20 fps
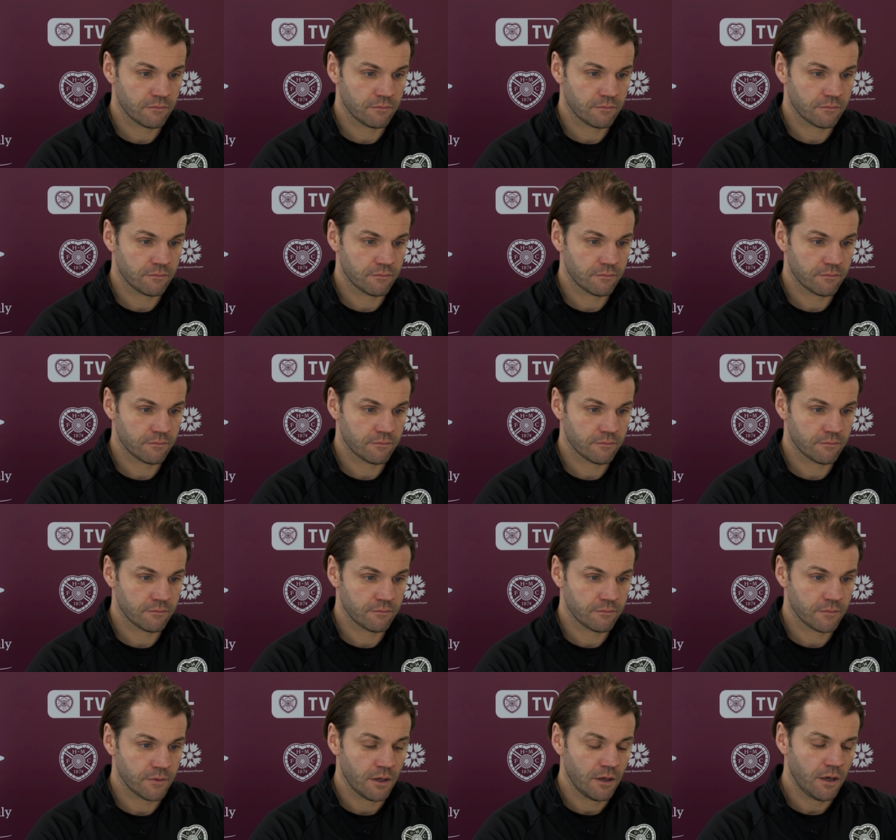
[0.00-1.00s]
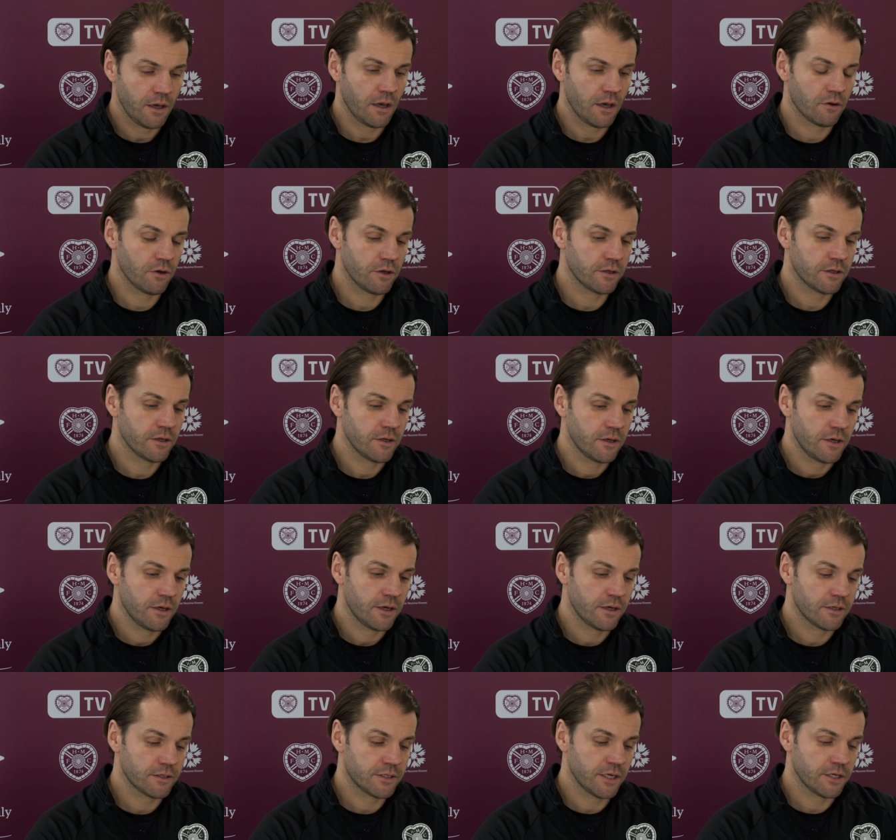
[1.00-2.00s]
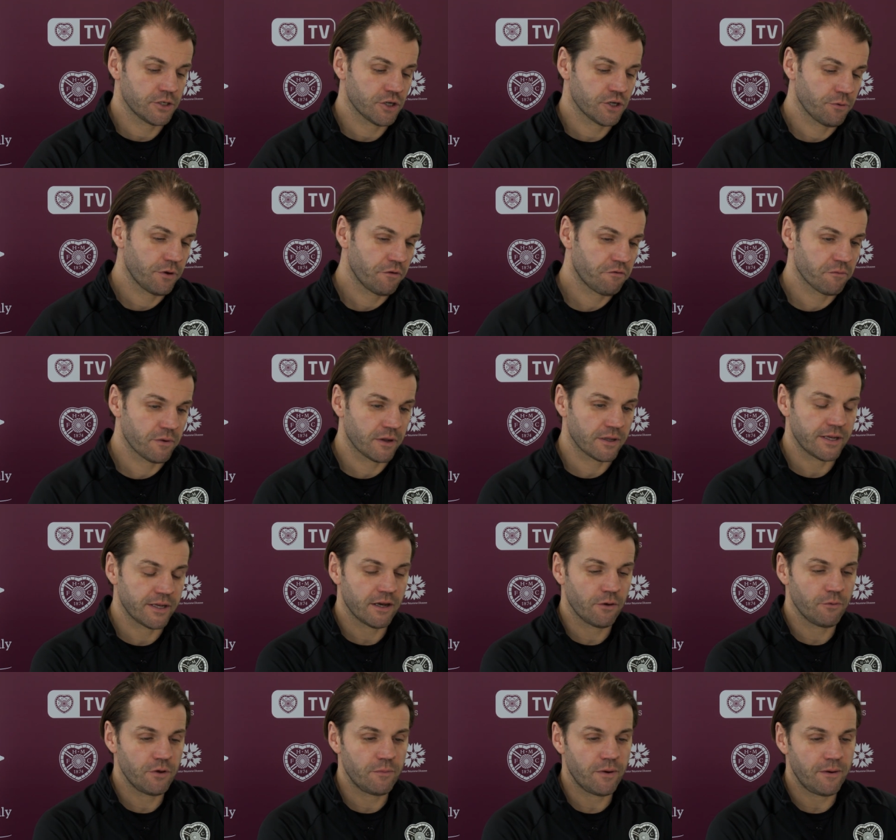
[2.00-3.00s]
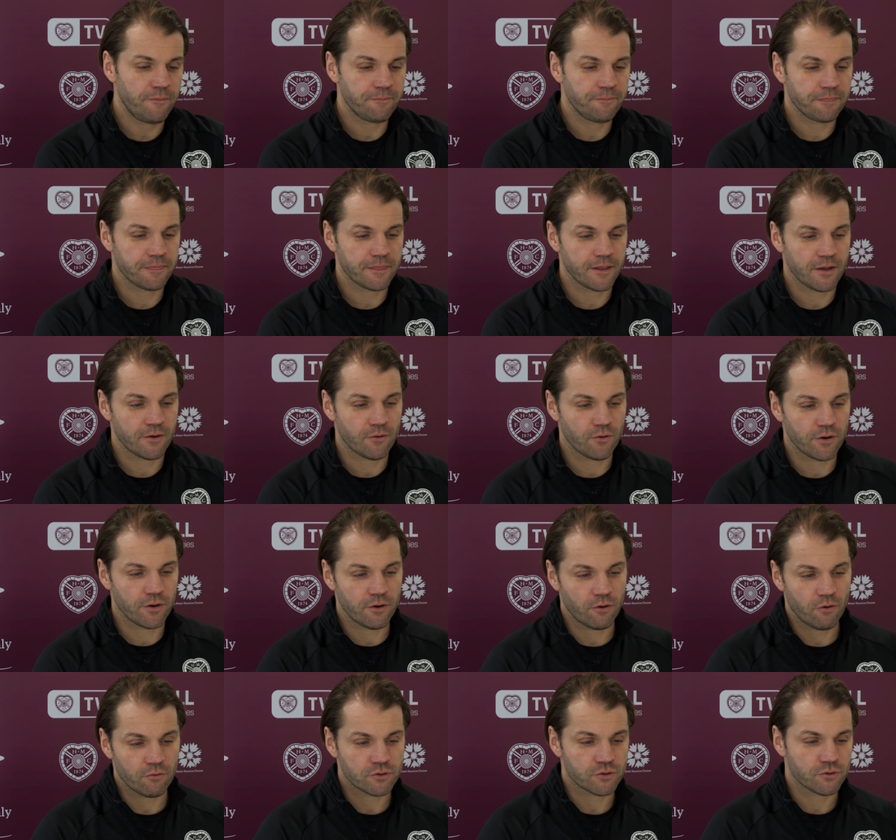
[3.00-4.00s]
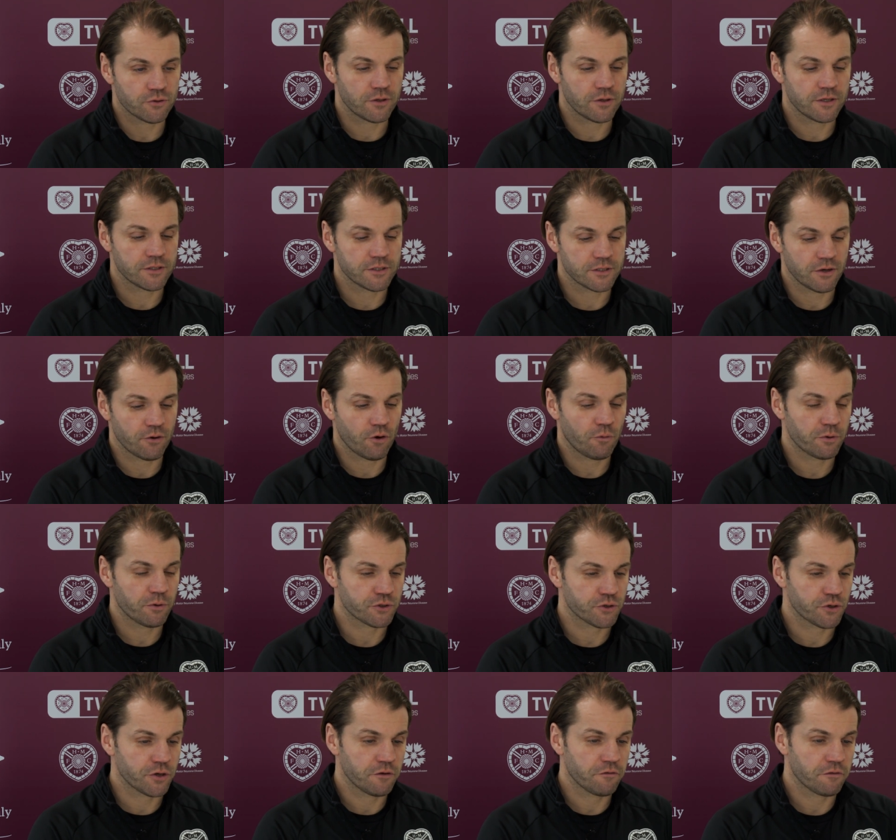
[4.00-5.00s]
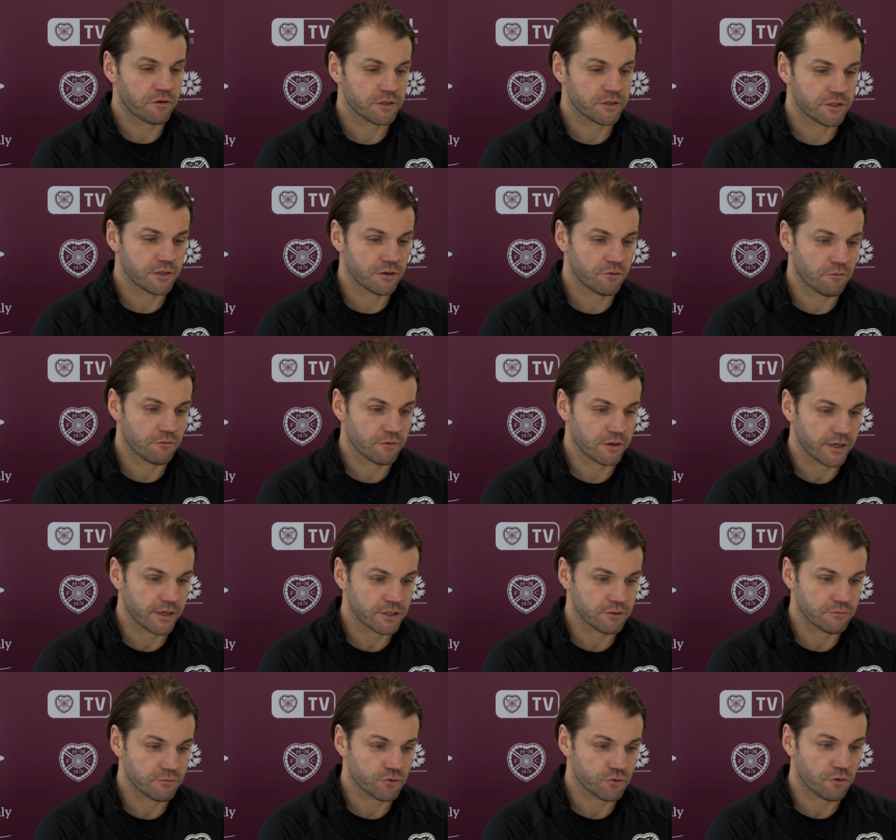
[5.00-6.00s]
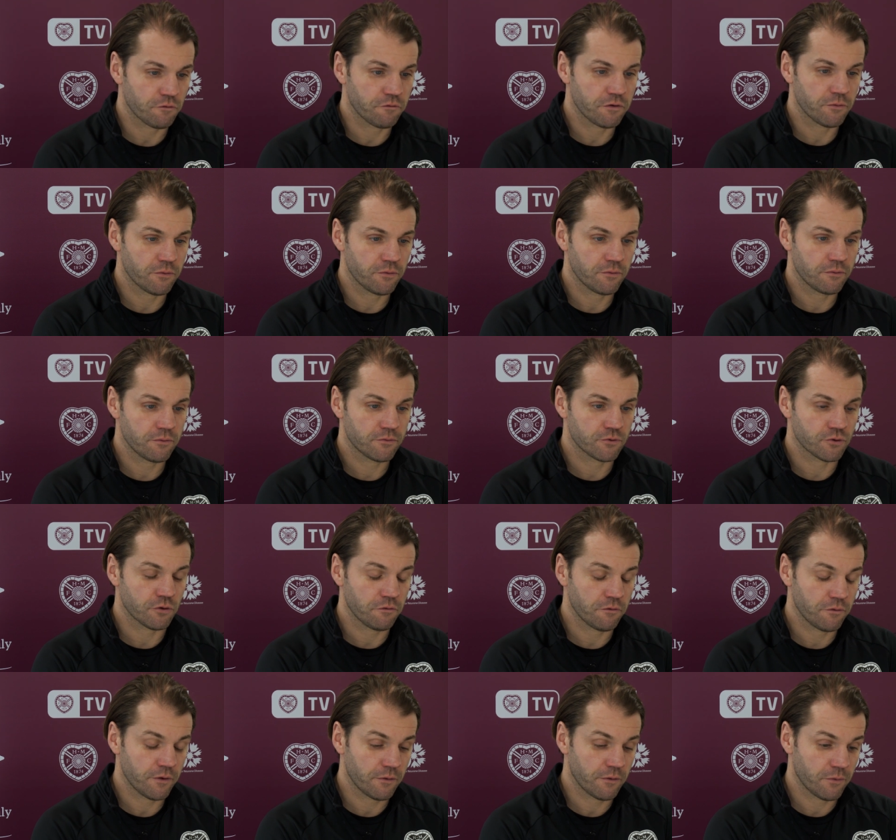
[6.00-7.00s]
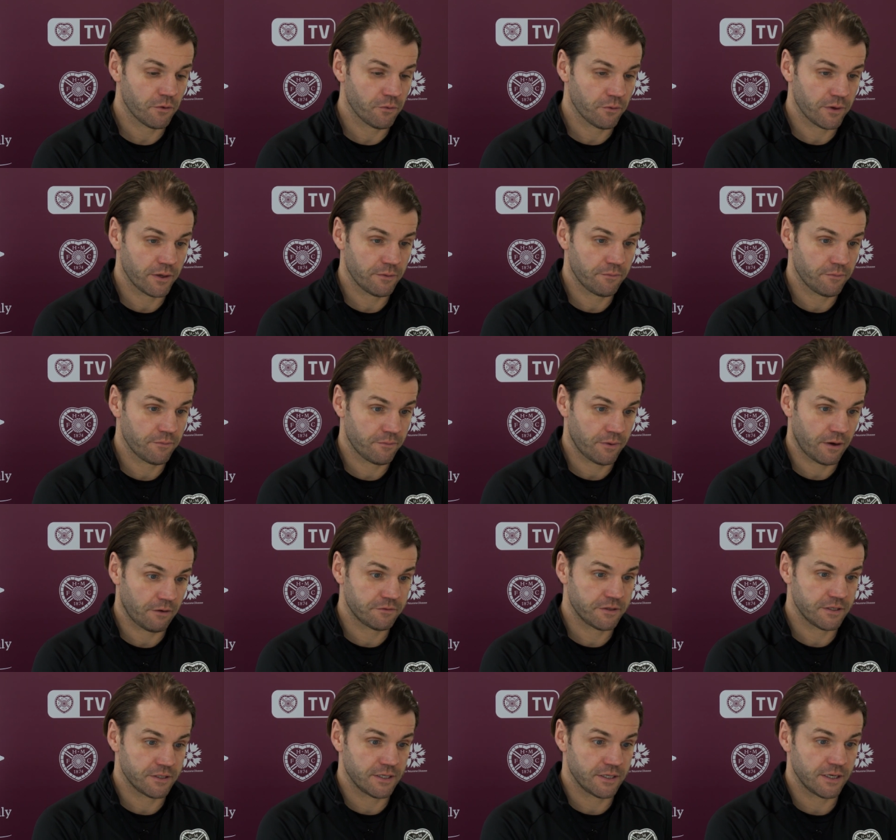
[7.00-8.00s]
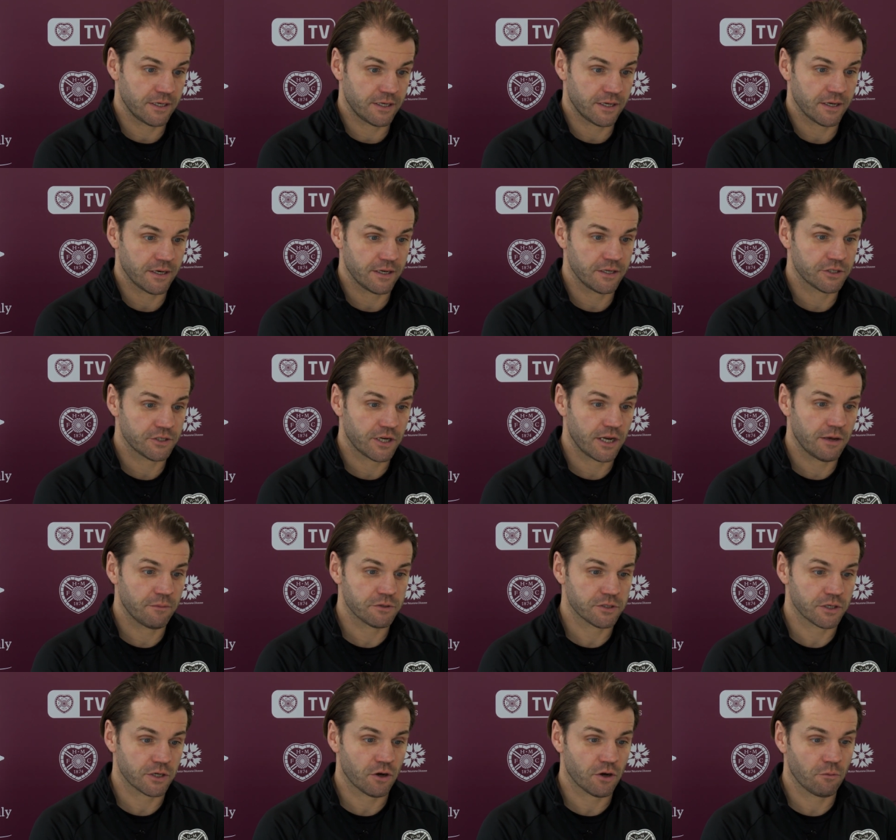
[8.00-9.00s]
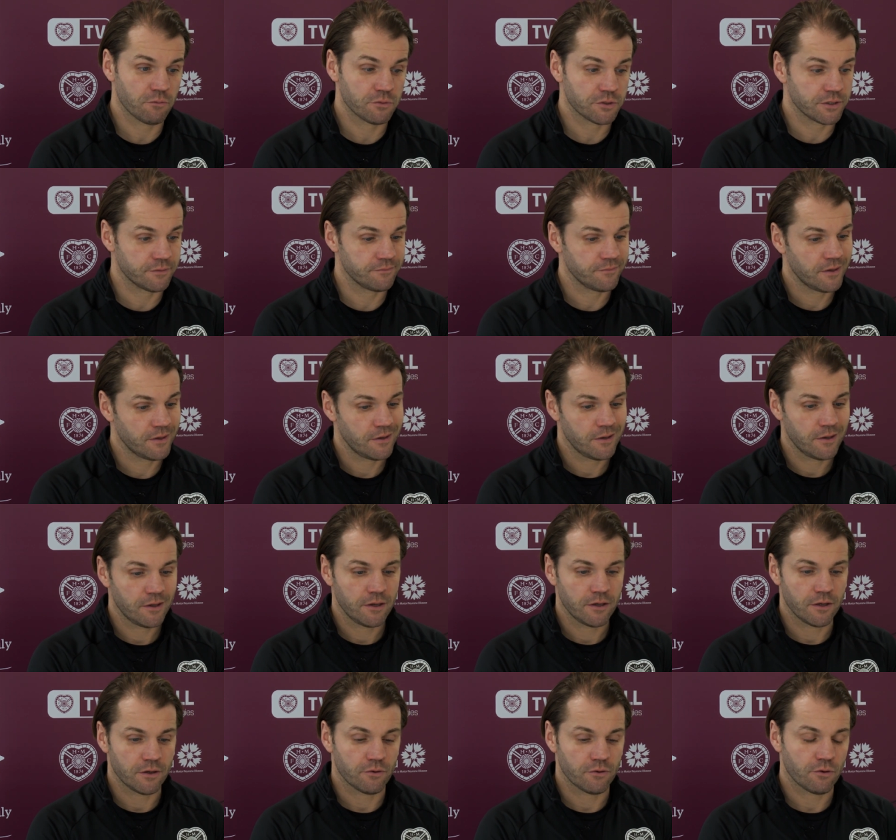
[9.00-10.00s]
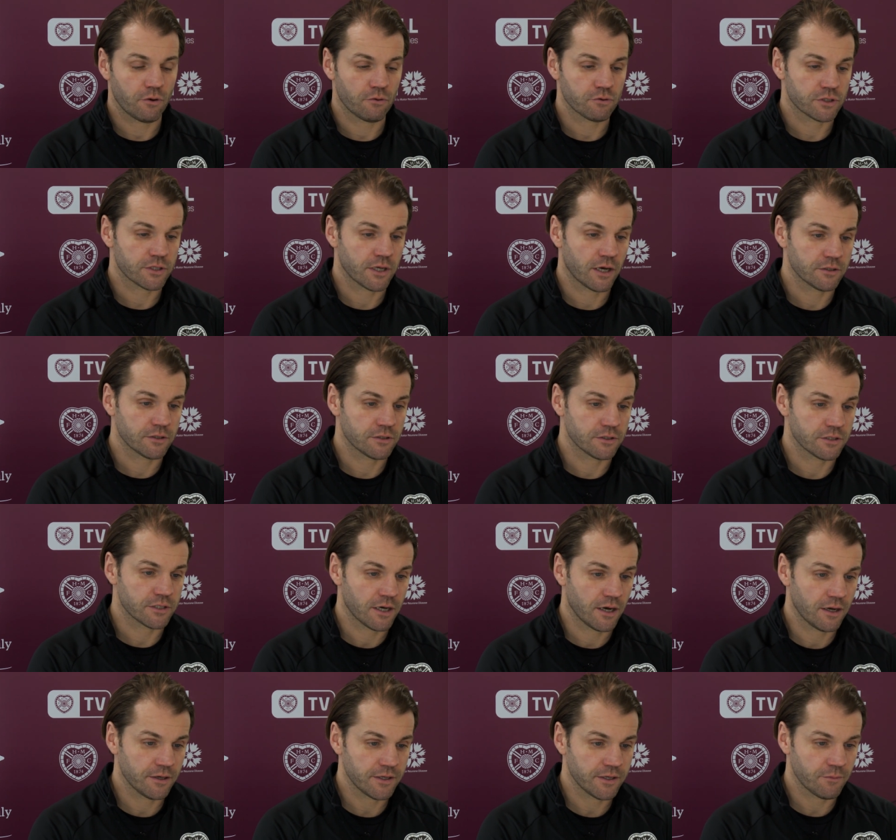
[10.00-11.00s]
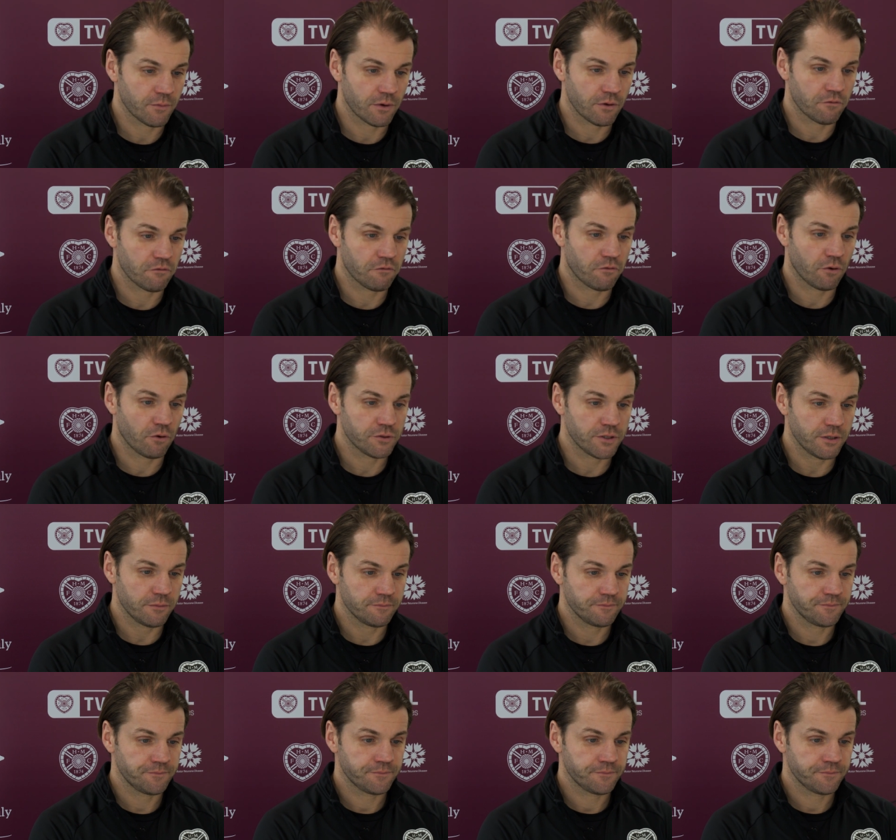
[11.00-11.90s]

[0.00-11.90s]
romance of the cup tie? Yeah, look, it, it takes you away from the league a wee bit, you know, and also this is an opportunity for us to hopefully get some trophy trophy wear, but we have to take care of each game as it comes, and you know, all starts on Saturday, and we're looking forward to it.